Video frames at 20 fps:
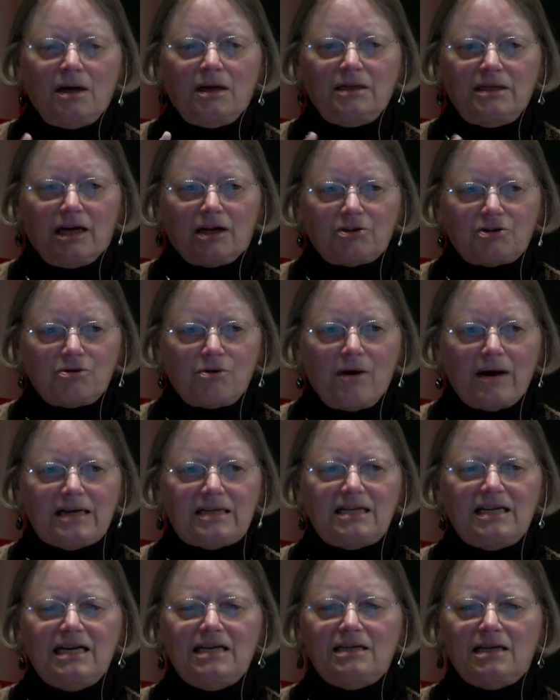delta
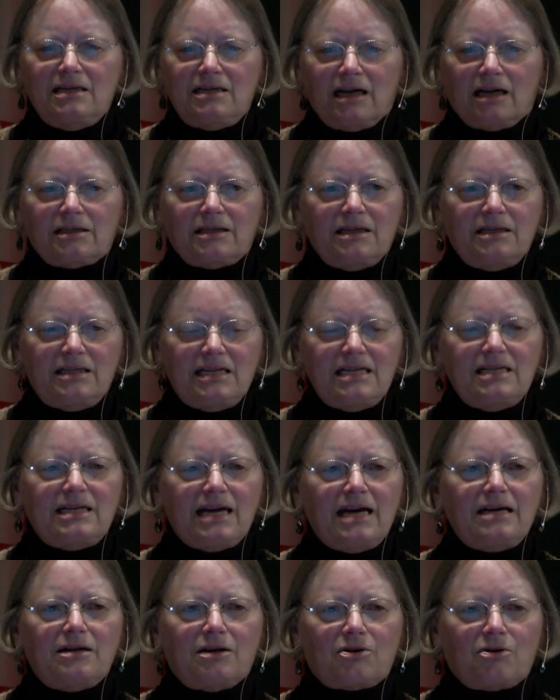O18, and delta D
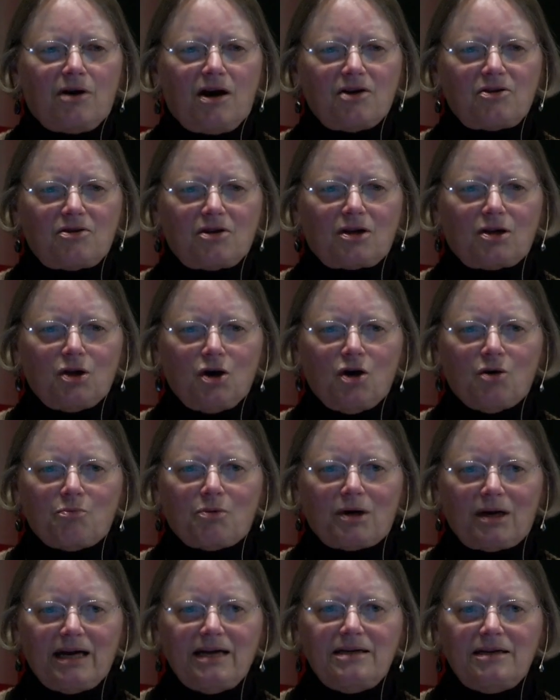data across the globe
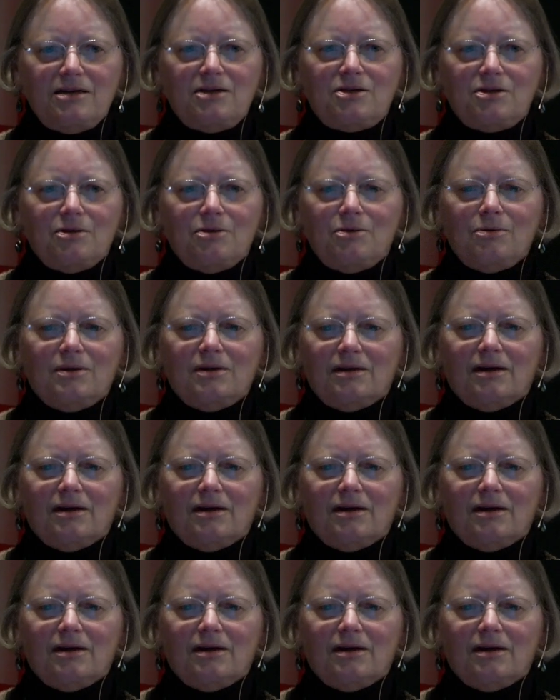related to